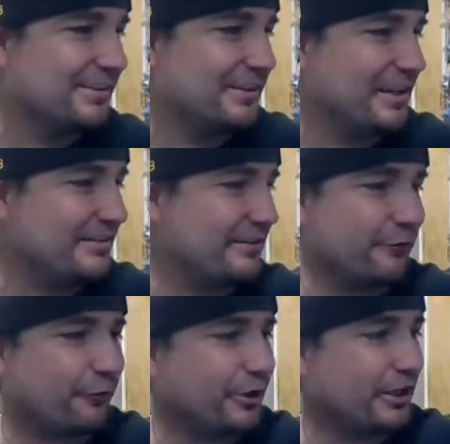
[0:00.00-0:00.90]
This is a
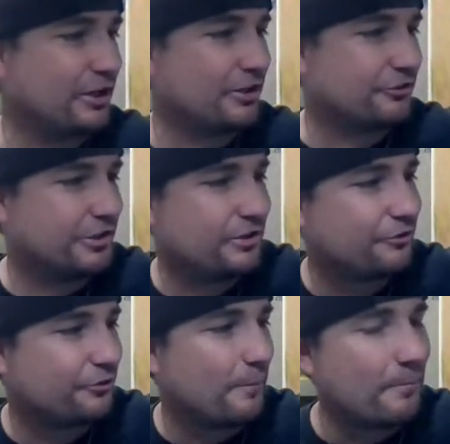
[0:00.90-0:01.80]
free country. This
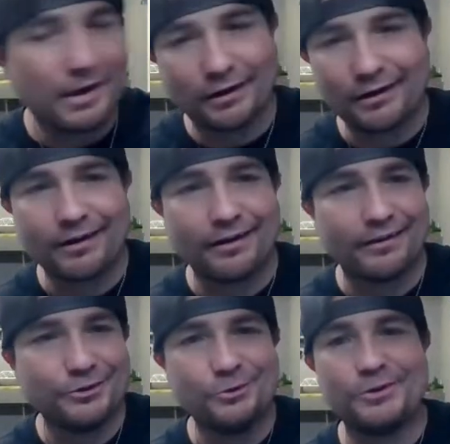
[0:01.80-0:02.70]
is America.
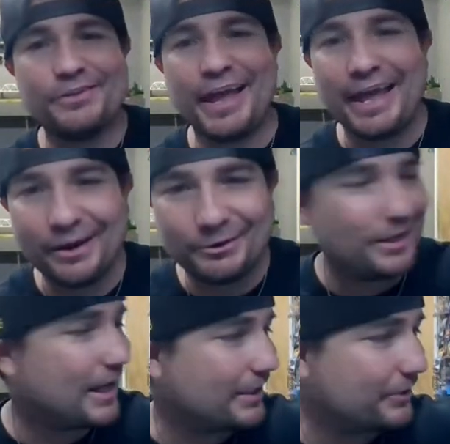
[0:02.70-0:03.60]
You do what the hell you
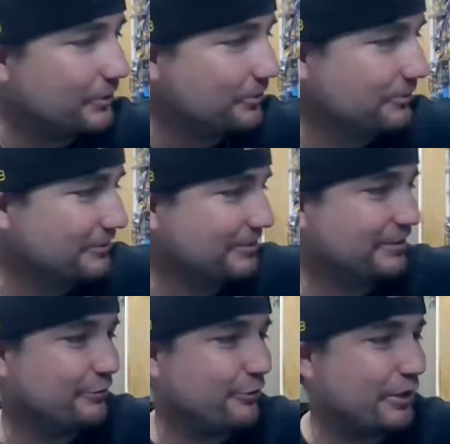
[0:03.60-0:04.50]
got to do.
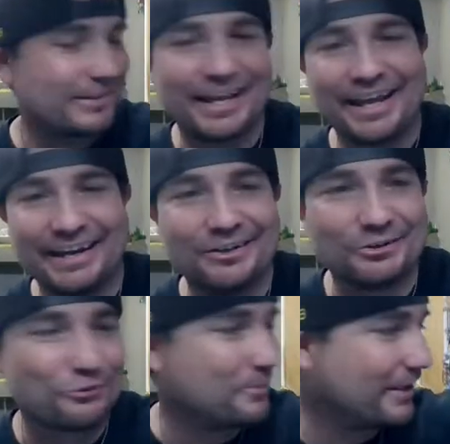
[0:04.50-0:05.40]
Fuck the
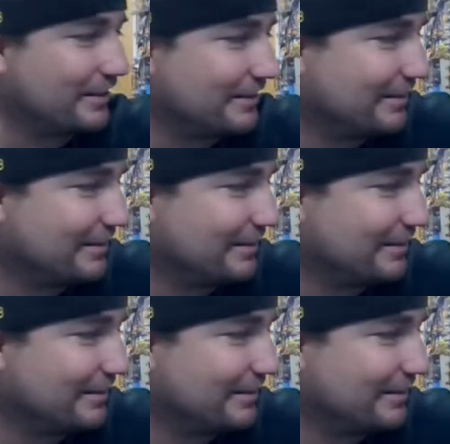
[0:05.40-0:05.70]
haters, man.